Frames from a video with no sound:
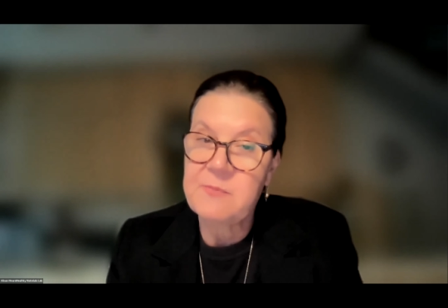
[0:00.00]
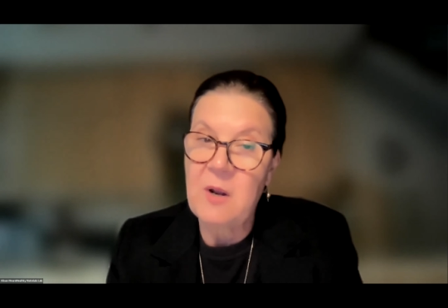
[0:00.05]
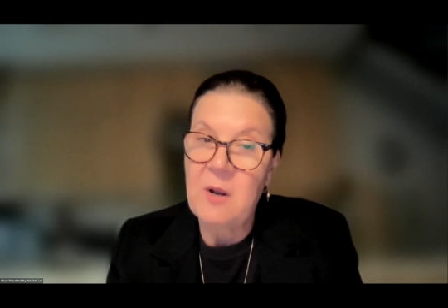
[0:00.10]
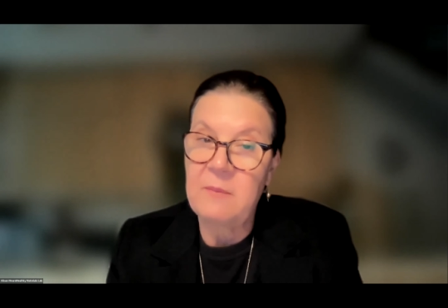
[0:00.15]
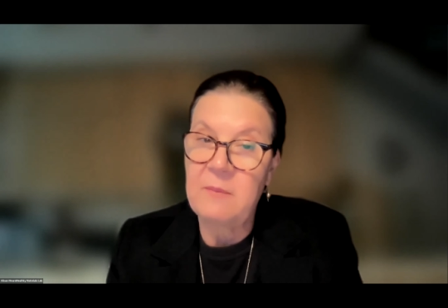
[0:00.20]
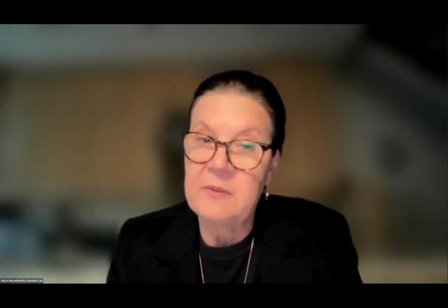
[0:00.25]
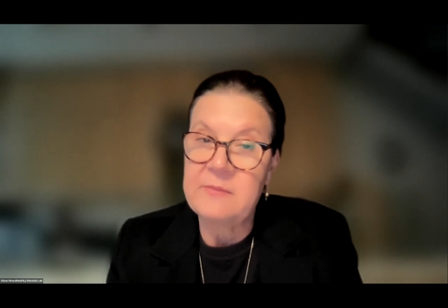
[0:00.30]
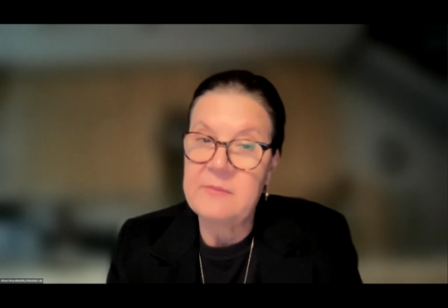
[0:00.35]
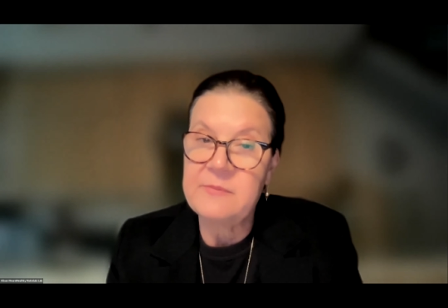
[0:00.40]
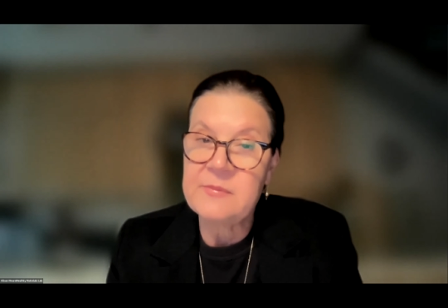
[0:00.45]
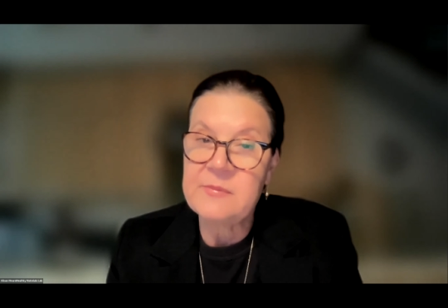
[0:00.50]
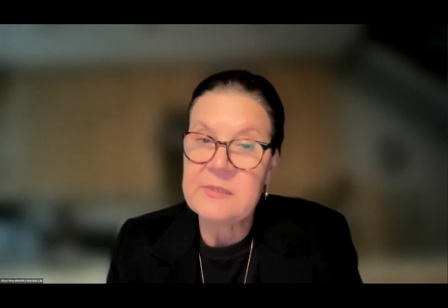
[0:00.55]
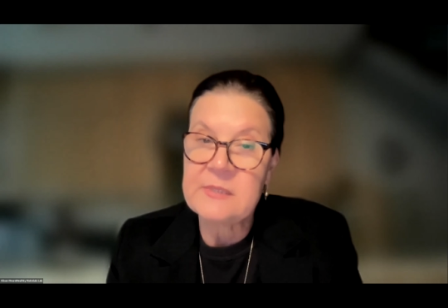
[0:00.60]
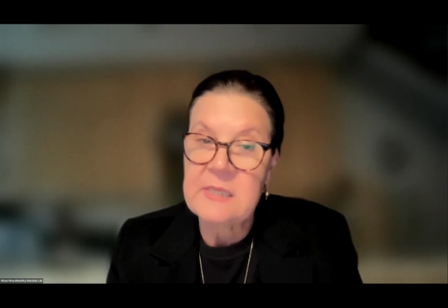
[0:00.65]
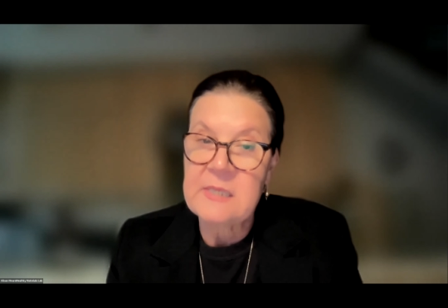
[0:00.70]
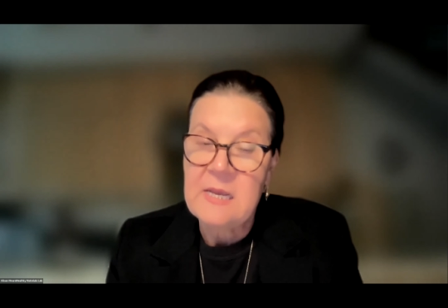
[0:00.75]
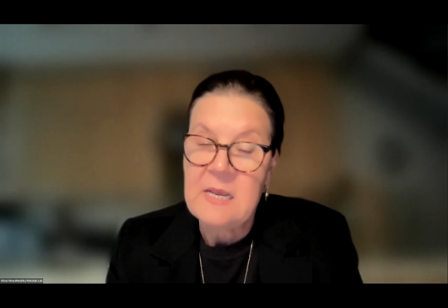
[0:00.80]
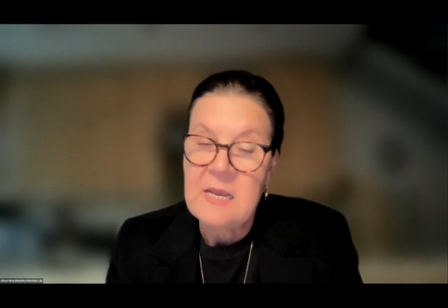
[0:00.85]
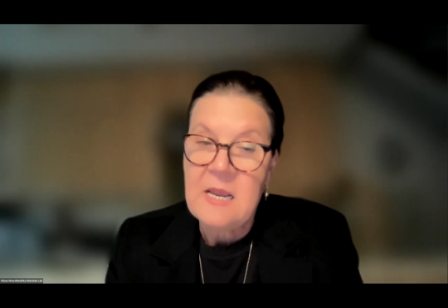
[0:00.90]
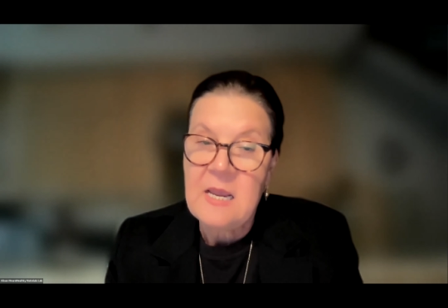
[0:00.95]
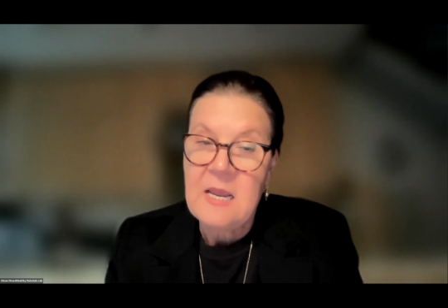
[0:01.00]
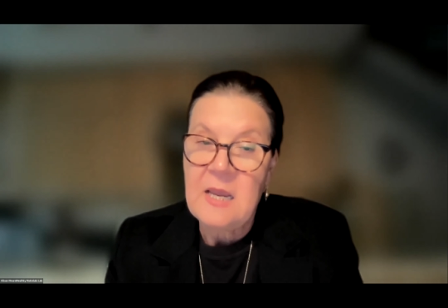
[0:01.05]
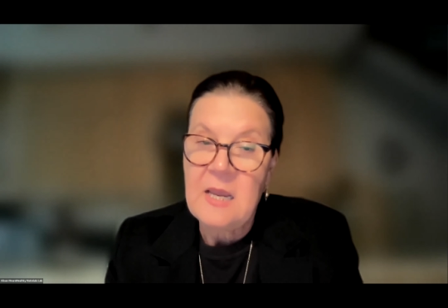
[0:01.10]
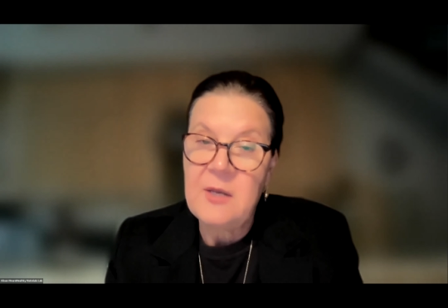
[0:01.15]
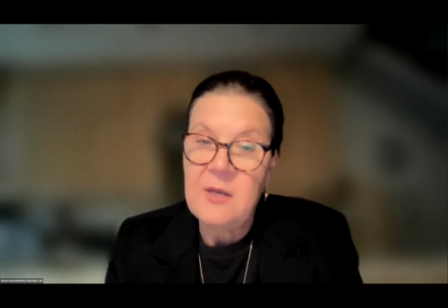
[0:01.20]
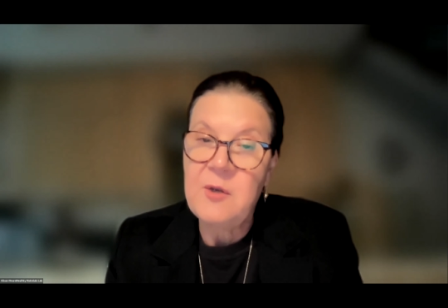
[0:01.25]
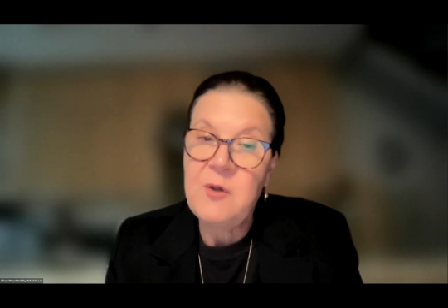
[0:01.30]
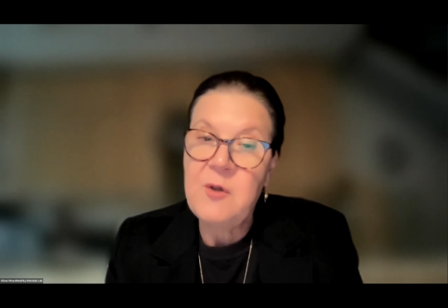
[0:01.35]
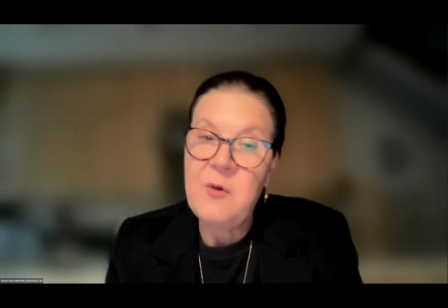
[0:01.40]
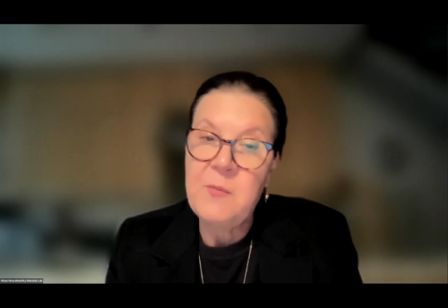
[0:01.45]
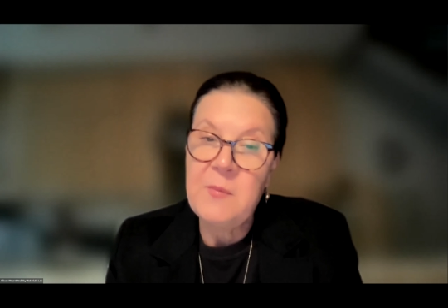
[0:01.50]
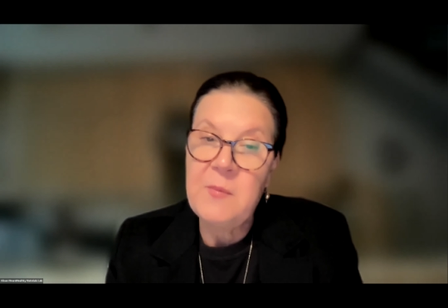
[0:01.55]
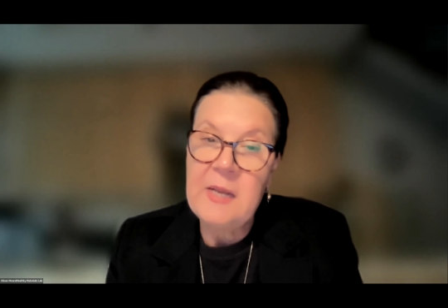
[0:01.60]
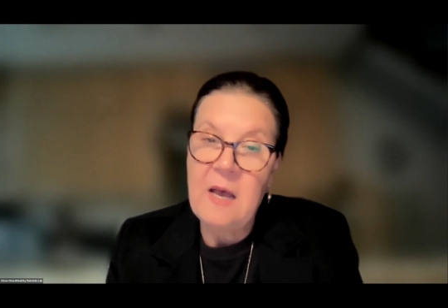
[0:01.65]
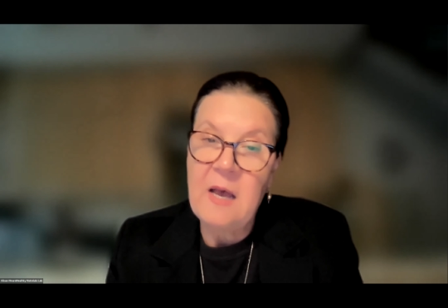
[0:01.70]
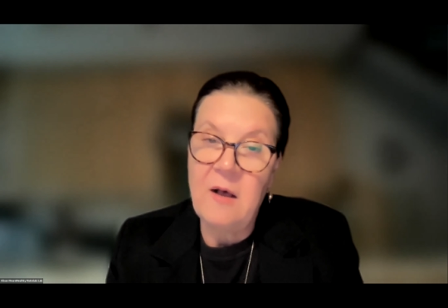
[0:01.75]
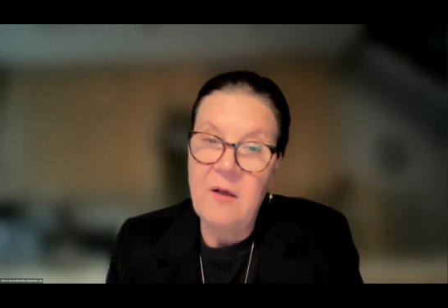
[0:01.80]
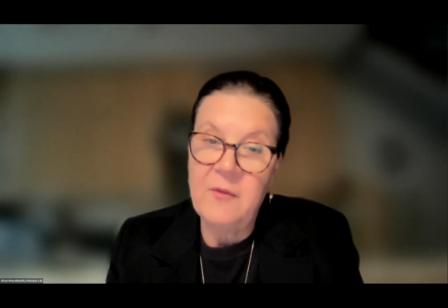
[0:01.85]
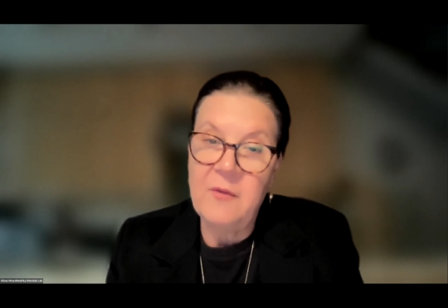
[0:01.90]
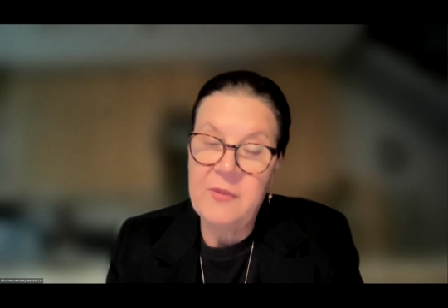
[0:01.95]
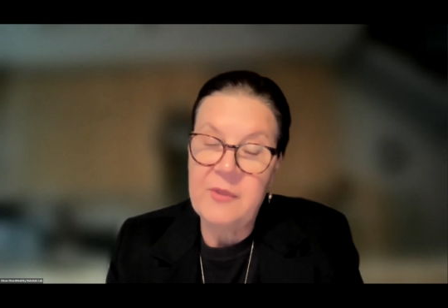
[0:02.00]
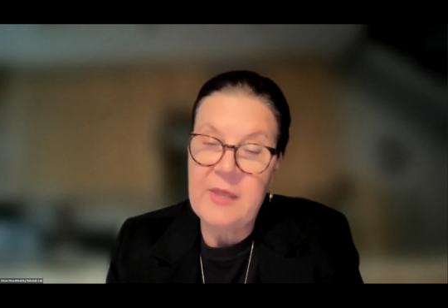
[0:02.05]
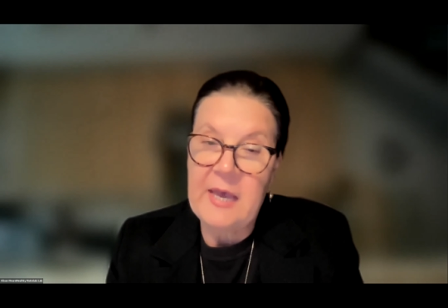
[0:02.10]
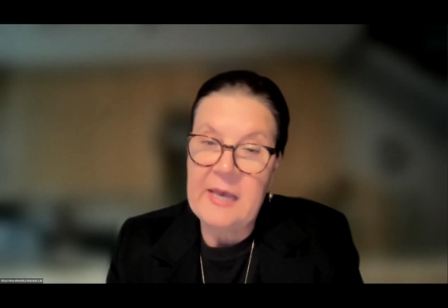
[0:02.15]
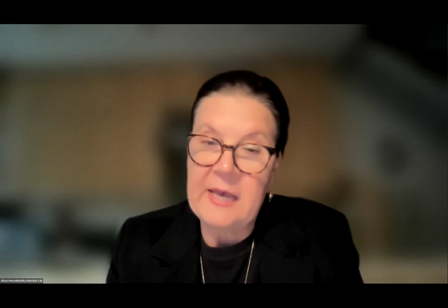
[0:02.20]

problems in human health